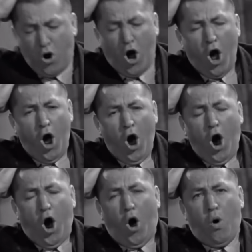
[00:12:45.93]
but this
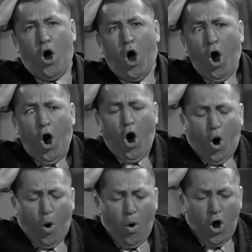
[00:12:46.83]
period of bliss was
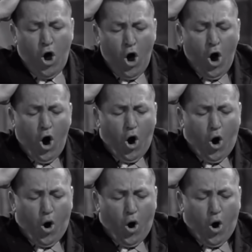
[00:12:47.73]
short-lived too.